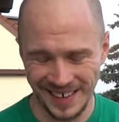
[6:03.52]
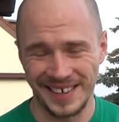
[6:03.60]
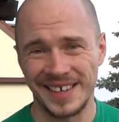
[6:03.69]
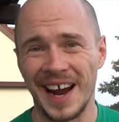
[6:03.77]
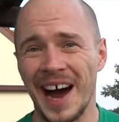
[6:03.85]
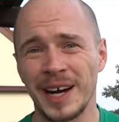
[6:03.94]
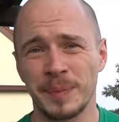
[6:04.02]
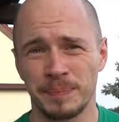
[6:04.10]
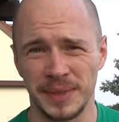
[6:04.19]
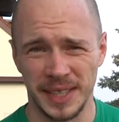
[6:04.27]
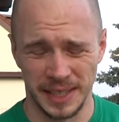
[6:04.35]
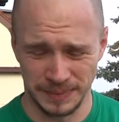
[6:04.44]
dark
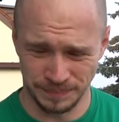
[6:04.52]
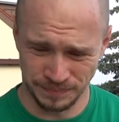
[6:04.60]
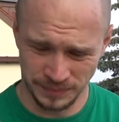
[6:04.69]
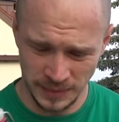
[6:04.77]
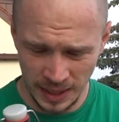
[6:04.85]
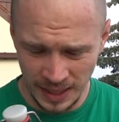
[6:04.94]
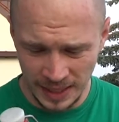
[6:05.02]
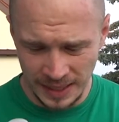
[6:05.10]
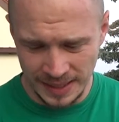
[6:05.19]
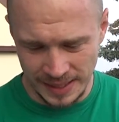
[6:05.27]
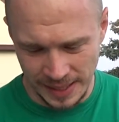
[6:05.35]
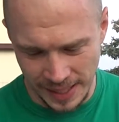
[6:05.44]
beer.
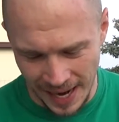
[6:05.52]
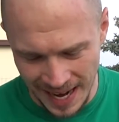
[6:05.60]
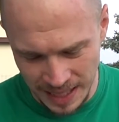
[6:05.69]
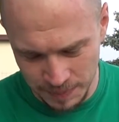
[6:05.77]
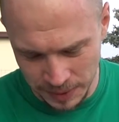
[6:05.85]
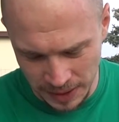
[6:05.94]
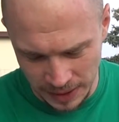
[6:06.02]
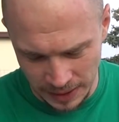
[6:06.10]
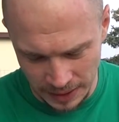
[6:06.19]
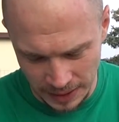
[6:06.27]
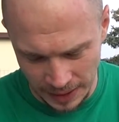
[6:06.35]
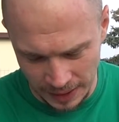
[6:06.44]
Dark
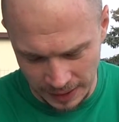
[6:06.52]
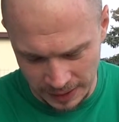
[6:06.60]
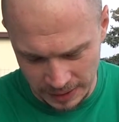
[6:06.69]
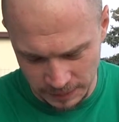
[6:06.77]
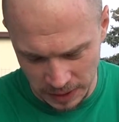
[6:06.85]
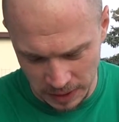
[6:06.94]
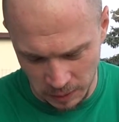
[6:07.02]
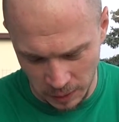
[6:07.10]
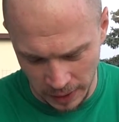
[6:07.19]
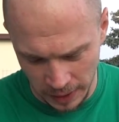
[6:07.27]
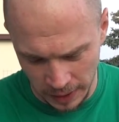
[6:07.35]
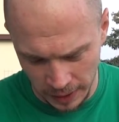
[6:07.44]
beer, a little bit
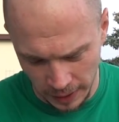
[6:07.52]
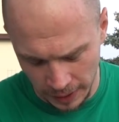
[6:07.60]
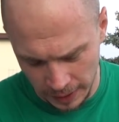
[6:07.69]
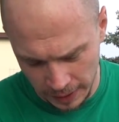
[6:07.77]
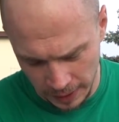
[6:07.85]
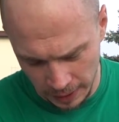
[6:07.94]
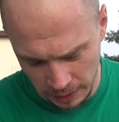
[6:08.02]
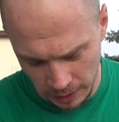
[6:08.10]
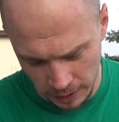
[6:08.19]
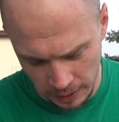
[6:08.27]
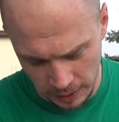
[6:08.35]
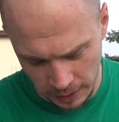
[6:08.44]
tricky. It has
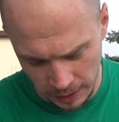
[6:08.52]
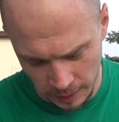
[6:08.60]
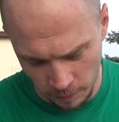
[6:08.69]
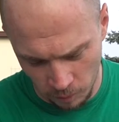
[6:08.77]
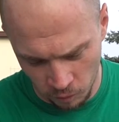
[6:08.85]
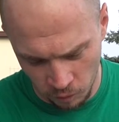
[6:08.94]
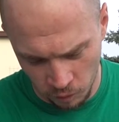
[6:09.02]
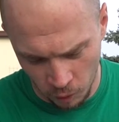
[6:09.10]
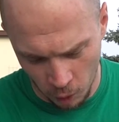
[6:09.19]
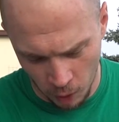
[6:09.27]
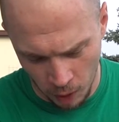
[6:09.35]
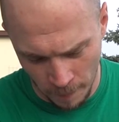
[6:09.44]
a
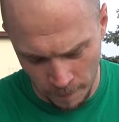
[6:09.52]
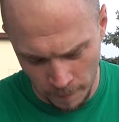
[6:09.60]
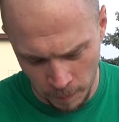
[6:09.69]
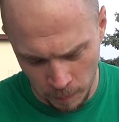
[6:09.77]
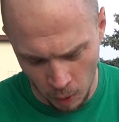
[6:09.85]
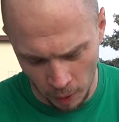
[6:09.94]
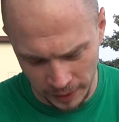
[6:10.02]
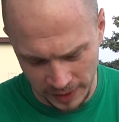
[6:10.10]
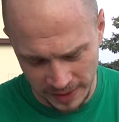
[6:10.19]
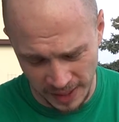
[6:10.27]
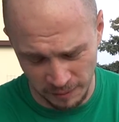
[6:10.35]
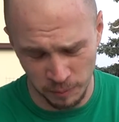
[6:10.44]

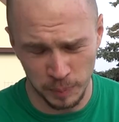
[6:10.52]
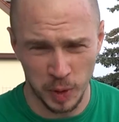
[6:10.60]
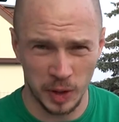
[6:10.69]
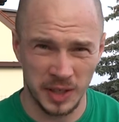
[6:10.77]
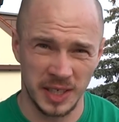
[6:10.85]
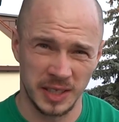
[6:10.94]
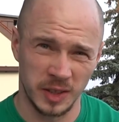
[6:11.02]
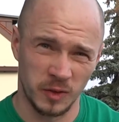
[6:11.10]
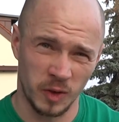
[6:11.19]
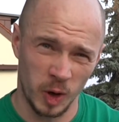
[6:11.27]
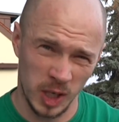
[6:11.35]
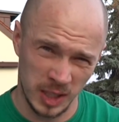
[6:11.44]
4.7% of
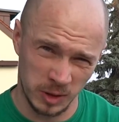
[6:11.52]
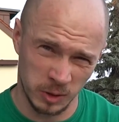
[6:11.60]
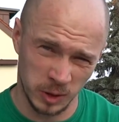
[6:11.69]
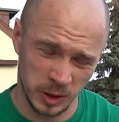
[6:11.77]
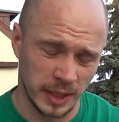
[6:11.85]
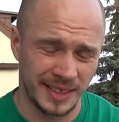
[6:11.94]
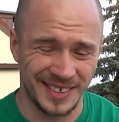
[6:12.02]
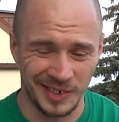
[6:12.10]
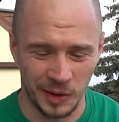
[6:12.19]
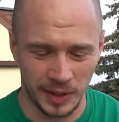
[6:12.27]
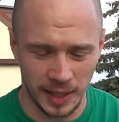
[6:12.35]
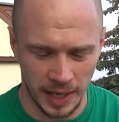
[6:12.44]
alcohol. It's
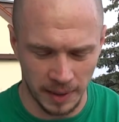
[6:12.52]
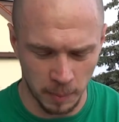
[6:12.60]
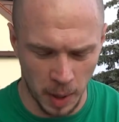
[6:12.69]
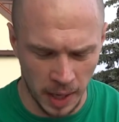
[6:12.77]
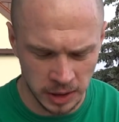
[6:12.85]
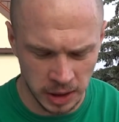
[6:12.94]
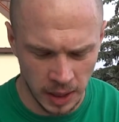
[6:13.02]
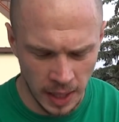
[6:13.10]
not that much,